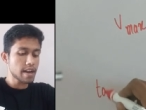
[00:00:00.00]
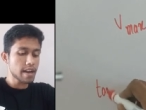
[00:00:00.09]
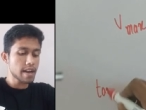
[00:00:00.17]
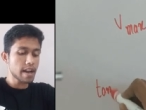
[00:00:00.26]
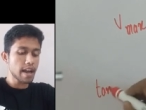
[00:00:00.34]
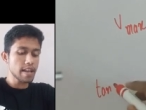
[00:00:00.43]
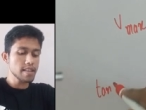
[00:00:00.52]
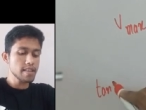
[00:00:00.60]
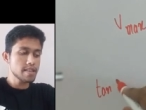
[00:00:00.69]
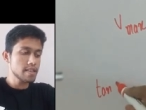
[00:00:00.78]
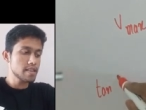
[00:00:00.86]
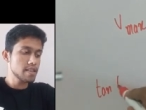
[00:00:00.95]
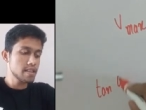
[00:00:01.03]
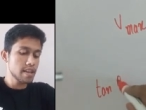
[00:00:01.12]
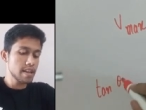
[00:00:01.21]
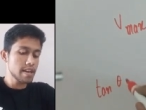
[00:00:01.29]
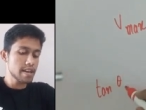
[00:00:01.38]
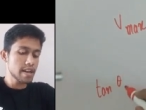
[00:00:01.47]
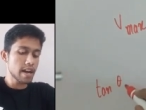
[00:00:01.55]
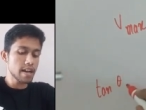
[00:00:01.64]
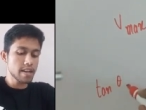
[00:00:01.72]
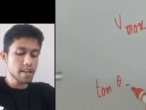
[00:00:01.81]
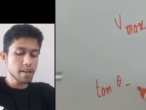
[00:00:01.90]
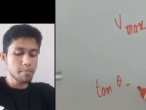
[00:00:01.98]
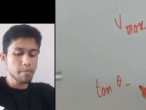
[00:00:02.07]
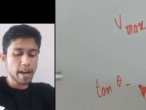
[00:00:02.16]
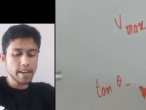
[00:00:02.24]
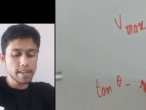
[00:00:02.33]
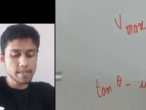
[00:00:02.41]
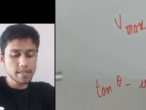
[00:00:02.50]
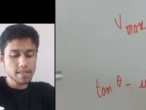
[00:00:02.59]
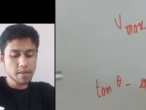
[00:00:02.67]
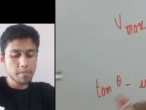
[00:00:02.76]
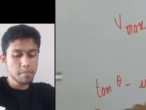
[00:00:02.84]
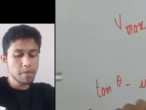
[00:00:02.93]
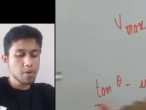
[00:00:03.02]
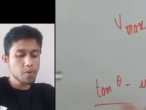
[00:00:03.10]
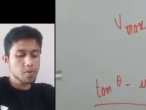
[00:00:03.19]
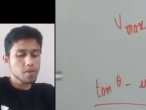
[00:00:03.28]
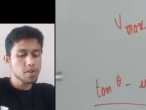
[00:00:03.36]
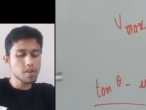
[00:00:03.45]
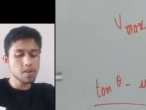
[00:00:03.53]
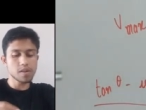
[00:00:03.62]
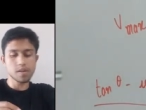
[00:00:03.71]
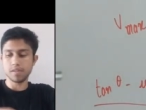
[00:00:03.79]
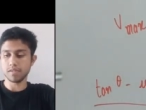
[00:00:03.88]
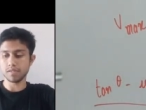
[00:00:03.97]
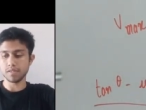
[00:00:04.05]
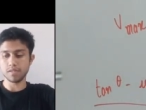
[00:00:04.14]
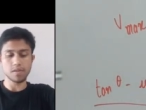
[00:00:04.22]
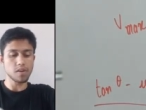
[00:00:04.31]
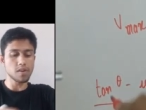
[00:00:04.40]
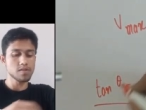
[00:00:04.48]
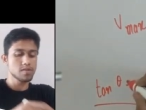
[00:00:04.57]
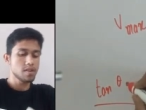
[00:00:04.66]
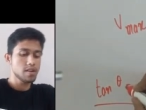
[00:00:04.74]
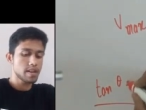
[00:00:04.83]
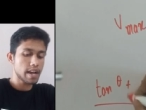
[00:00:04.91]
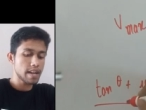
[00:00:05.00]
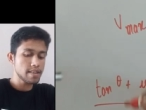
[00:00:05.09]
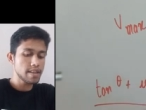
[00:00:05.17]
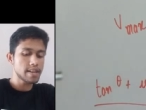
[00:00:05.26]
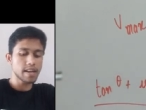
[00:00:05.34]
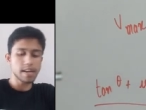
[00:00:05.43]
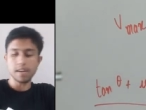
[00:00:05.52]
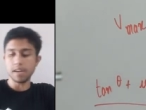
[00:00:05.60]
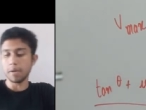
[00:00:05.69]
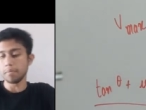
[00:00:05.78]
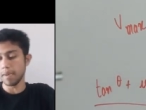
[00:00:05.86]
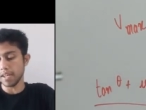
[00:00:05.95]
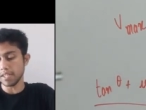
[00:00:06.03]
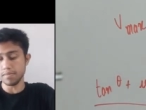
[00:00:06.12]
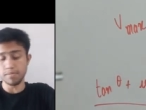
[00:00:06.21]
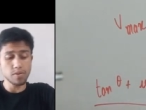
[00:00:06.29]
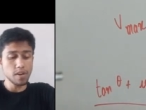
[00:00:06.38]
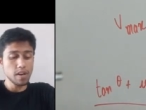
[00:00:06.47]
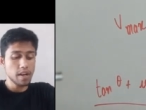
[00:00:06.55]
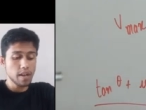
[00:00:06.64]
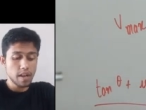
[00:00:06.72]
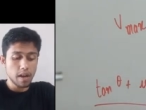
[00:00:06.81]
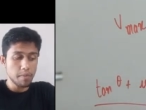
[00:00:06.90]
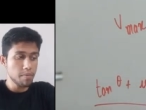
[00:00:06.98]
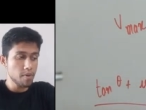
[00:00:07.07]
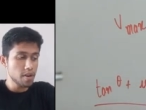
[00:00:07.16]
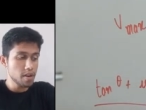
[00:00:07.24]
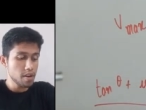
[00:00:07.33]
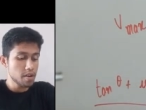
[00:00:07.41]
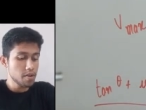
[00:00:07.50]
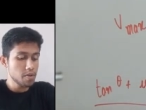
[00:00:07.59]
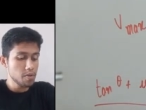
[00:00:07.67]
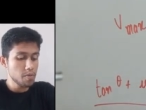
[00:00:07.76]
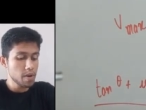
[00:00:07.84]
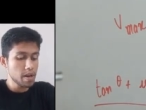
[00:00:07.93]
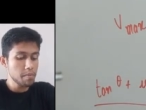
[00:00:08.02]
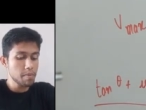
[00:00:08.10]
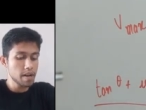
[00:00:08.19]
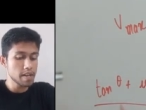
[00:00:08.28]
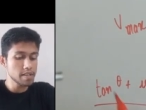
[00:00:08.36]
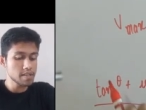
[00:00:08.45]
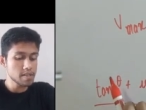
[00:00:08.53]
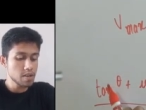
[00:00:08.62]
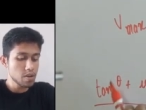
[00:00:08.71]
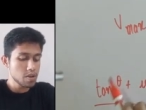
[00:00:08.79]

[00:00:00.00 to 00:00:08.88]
tan theta minus mu, tan theta plus mu upon 1 plus